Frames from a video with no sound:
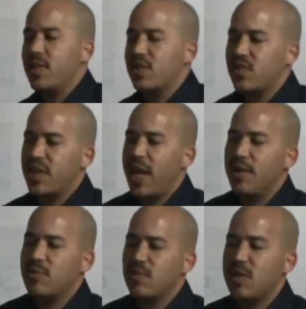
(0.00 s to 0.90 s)
this
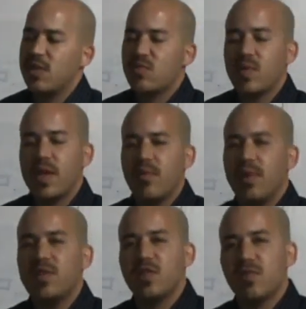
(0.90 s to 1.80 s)
came to me is when I
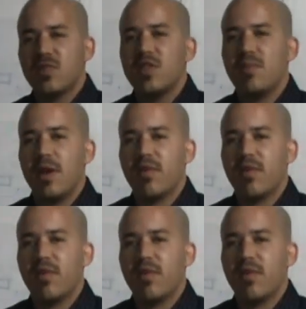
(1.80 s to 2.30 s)
went to go see my